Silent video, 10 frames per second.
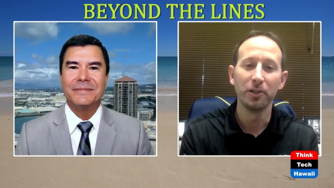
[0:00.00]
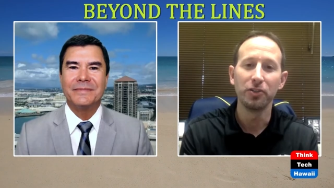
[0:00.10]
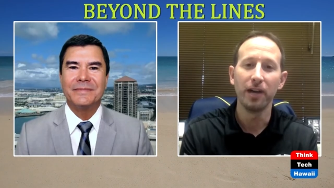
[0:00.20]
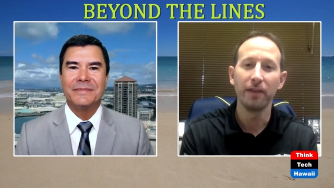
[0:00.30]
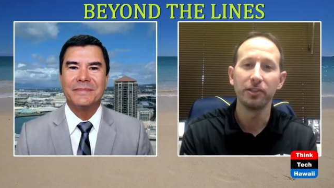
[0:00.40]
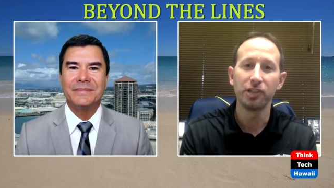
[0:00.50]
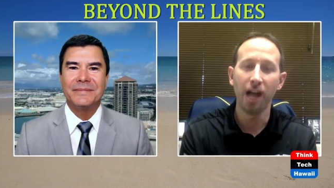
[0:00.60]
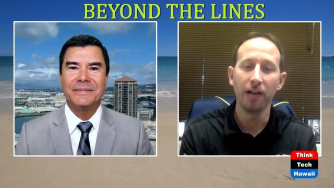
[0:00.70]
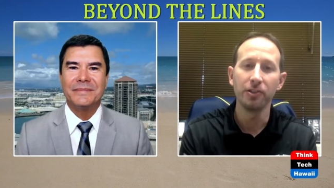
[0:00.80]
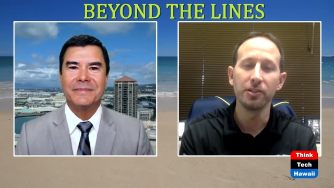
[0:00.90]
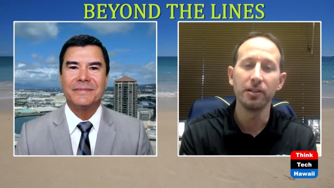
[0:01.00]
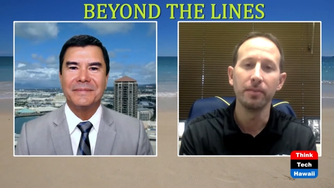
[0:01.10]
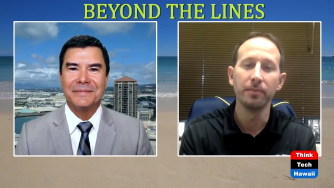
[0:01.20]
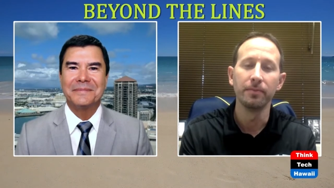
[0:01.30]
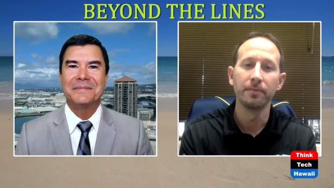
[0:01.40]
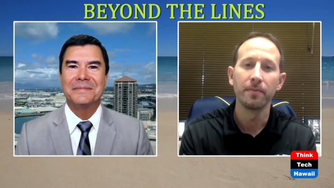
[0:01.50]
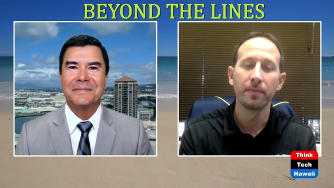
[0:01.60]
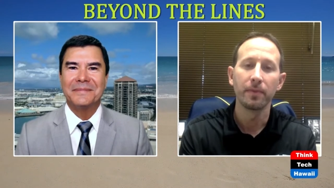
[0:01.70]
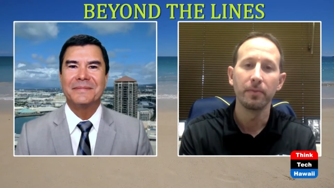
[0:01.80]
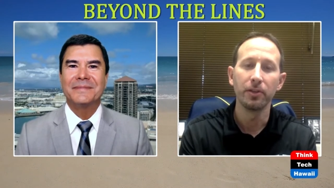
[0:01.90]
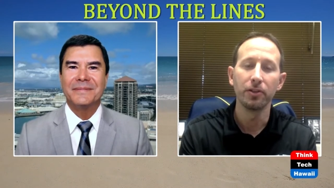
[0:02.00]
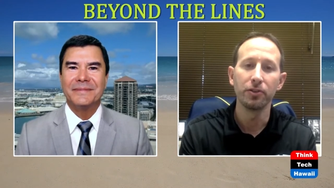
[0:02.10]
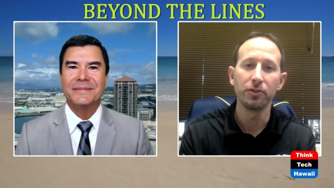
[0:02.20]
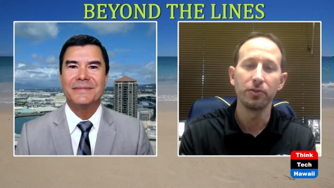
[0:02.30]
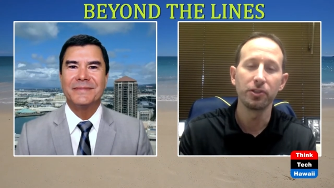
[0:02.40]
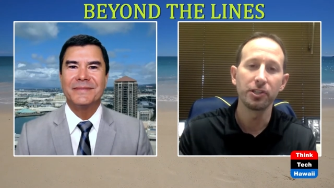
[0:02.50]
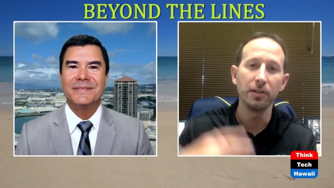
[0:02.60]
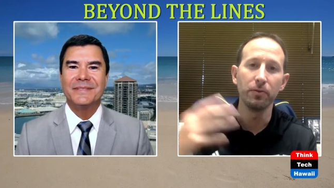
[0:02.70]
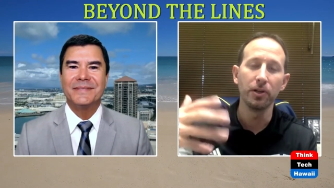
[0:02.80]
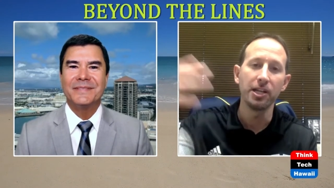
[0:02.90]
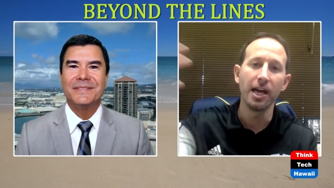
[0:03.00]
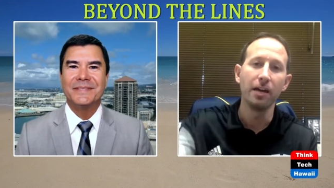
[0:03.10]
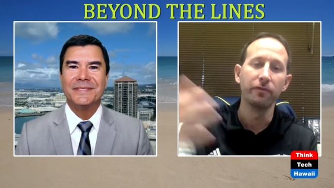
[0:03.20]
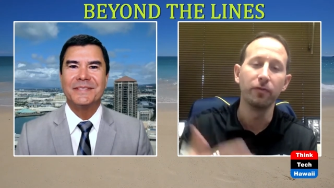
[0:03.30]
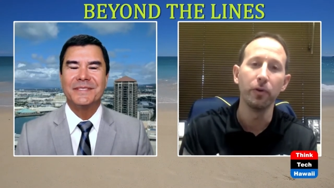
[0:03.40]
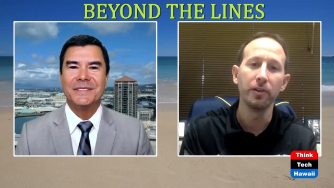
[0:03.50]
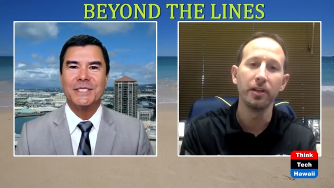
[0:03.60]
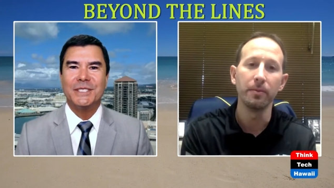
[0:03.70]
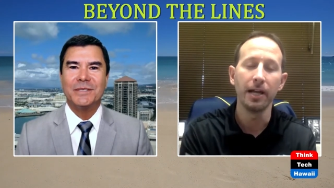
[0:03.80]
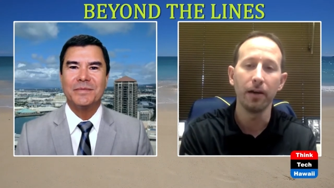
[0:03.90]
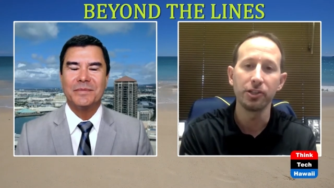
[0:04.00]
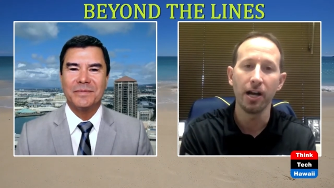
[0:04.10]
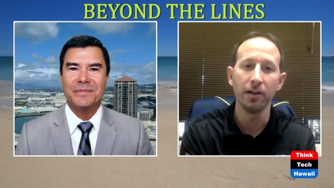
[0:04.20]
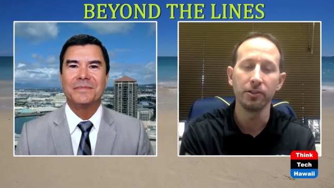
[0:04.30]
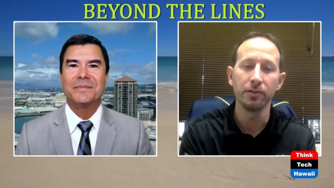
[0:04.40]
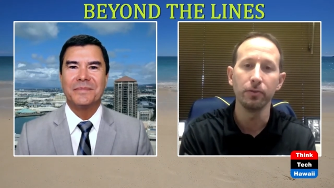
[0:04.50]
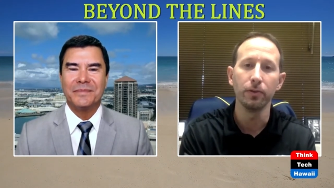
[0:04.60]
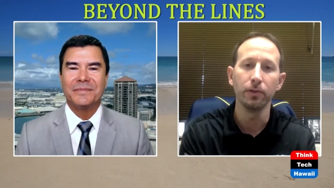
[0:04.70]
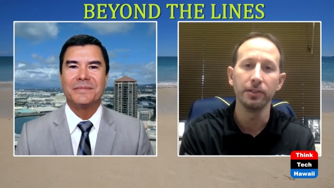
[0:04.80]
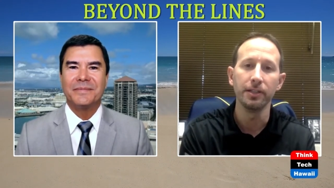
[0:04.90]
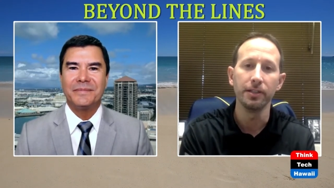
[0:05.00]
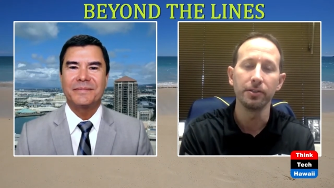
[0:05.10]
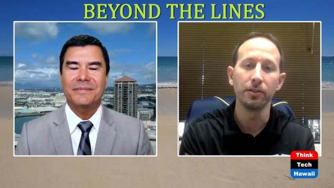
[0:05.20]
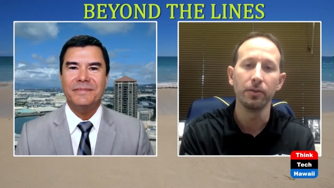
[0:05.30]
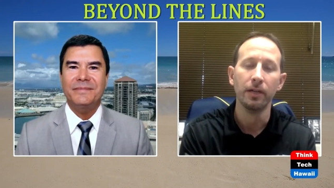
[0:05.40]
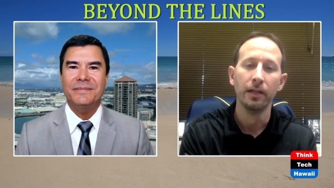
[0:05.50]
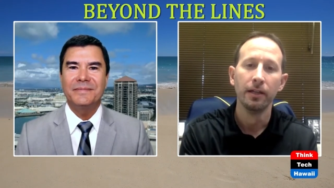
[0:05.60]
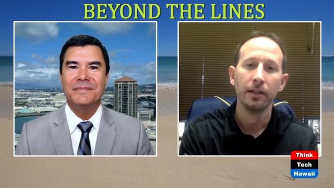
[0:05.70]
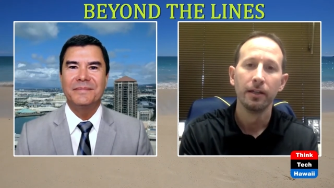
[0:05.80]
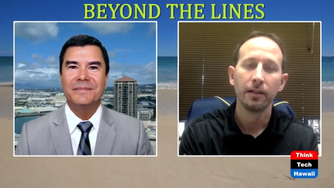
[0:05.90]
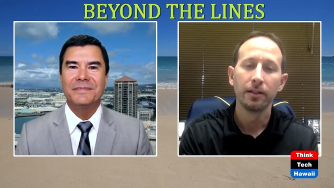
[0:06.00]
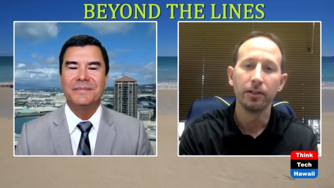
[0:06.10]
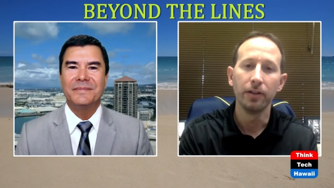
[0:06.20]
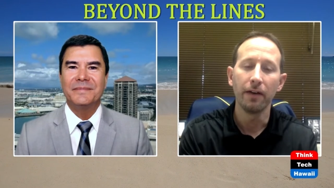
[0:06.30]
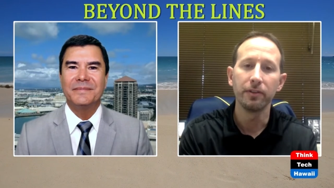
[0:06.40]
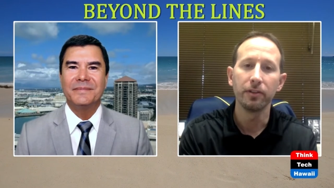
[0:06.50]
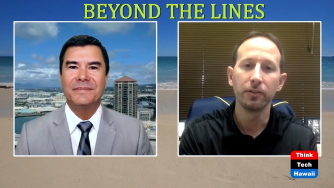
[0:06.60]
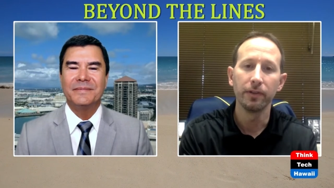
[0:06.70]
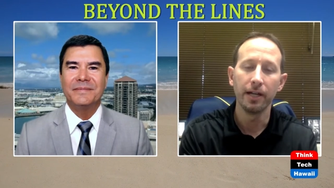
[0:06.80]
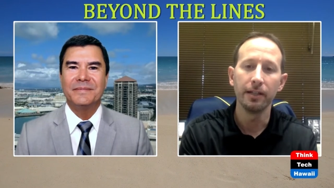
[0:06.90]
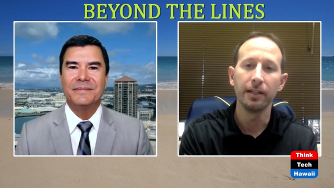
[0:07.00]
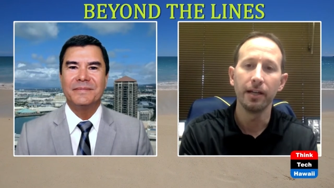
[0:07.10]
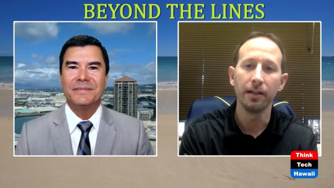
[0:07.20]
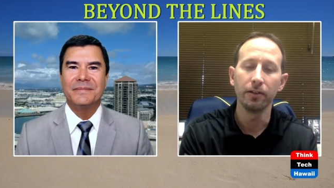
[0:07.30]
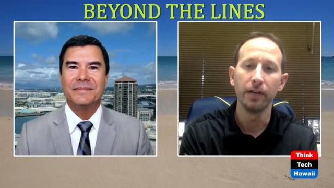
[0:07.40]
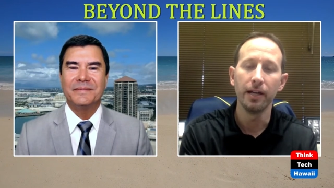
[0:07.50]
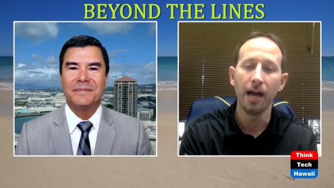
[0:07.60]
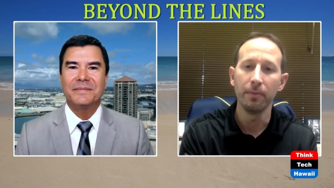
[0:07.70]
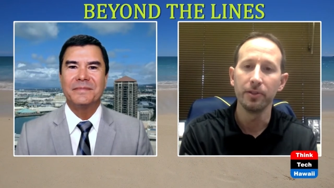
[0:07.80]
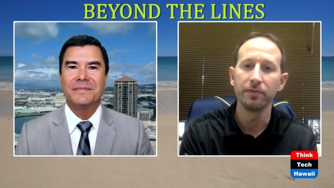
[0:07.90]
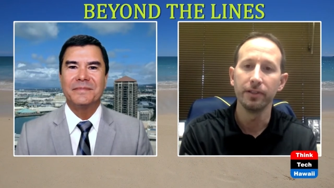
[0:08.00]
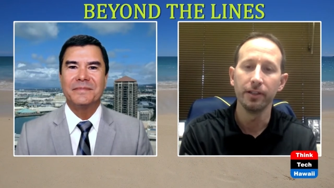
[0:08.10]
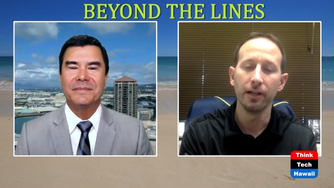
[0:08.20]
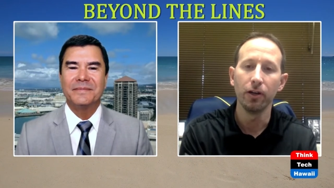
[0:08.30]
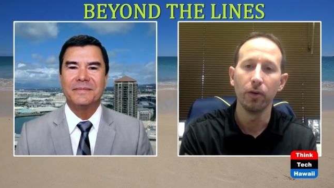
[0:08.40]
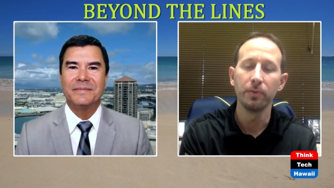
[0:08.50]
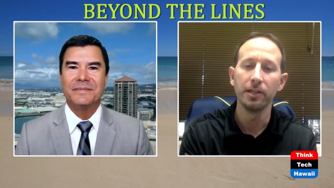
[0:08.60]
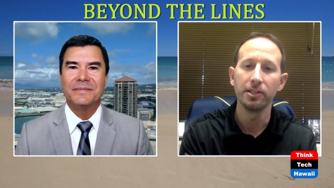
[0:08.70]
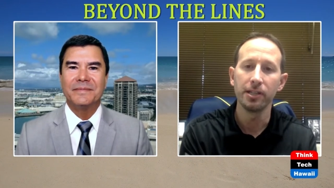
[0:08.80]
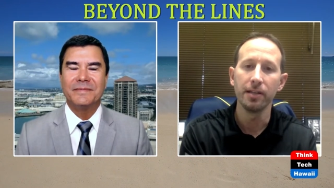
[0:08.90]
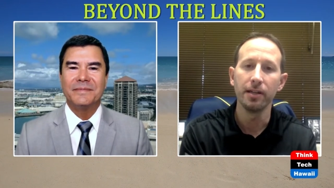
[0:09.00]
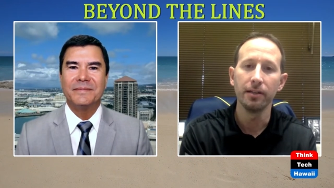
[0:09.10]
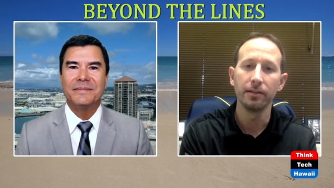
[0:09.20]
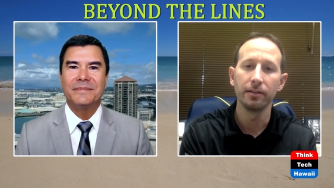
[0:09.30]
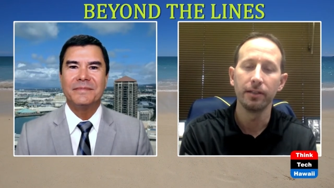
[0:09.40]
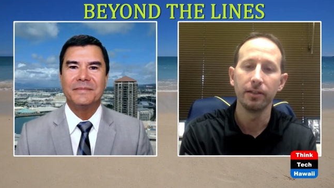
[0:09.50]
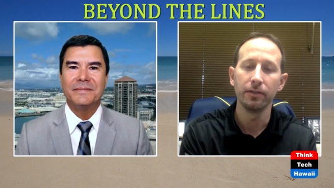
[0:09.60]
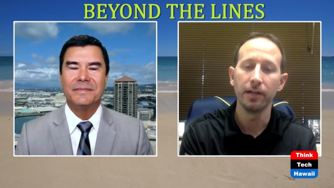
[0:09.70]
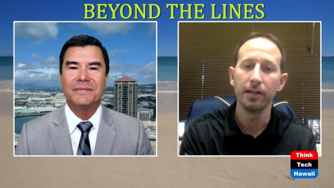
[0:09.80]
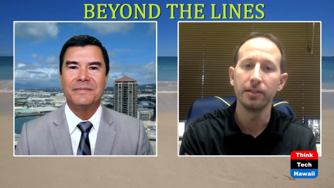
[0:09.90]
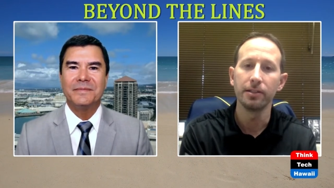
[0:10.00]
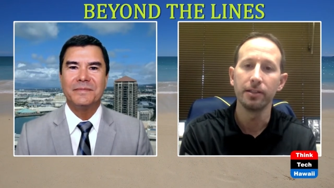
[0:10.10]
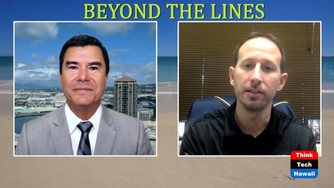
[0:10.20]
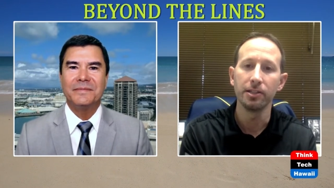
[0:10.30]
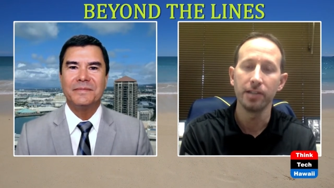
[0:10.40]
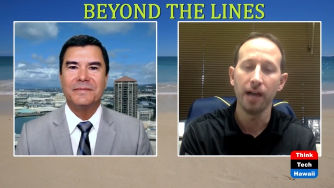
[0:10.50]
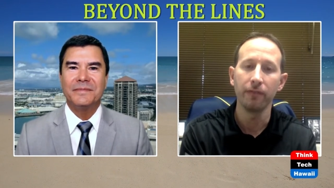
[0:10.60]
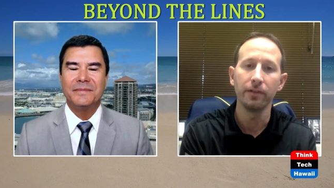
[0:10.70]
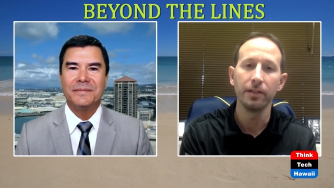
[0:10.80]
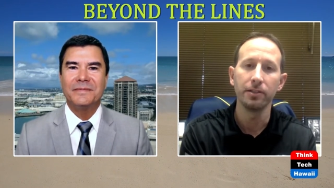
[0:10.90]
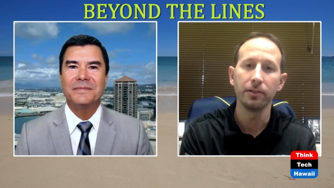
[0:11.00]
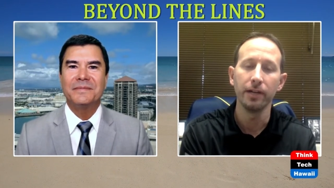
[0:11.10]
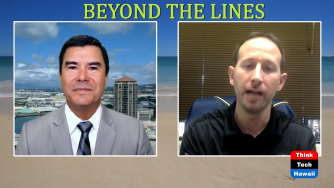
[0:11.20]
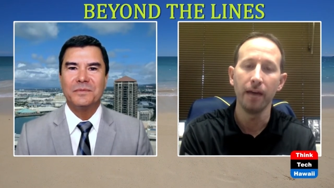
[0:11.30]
Speaker 1: but you have to challenge them, because you see what's ahead for them and how challenging the world is. So you have to create, again, a great atmosphere. I hope they say that he creates and his staff creates a great